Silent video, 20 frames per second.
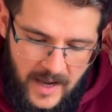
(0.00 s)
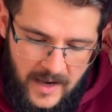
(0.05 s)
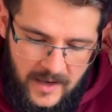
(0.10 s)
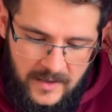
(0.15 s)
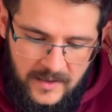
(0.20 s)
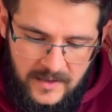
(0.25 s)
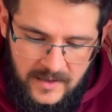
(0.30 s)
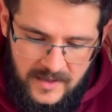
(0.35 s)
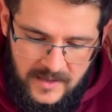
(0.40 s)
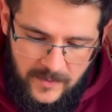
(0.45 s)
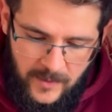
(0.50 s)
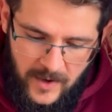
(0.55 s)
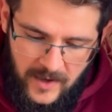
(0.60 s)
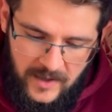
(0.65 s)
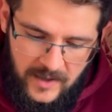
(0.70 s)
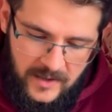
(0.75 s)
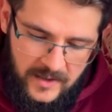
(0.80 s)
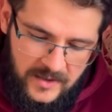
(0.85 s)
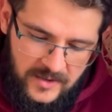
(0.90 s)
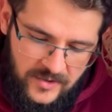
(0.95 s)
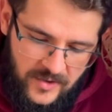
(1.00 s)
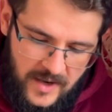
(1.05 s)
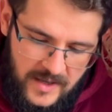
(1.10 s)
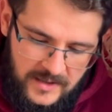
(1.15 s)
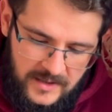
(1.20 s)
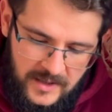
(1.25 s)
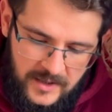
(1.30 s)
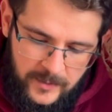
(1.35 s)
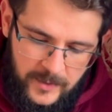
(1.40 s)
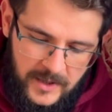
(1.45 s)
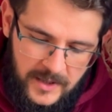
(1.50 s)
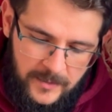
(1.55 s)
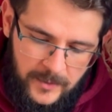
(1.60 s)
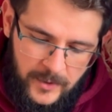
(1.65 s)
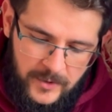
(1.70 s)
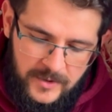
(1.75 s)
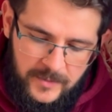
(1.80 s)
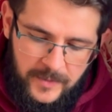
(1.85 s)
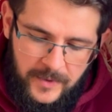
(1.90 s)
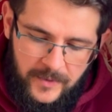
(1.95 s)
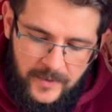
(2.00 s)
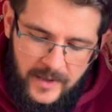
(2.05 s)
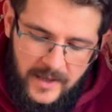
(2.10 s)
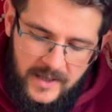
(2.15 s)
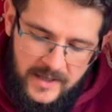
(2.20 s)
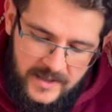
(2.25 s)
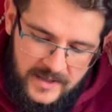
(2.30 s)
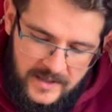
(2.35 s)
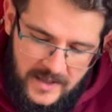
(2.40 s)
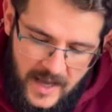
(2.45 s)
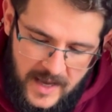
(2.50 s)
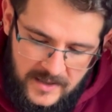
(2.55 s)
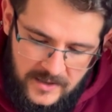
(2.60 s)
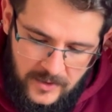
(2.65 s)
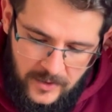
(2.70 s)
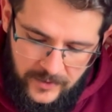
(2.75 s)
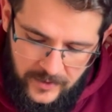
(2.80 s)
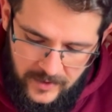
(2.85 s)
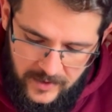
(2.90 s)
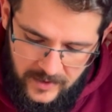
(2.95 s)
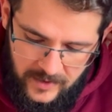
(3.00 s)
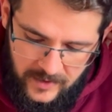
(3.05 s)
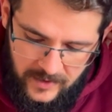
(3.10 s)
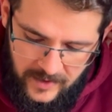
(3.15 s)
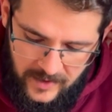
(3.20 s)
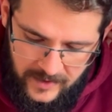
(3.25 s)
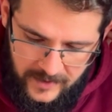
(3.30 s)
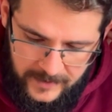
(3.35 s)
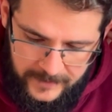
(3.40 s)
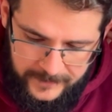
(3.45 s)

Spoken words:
a curse breaker entrusted with the most perilous task of her career.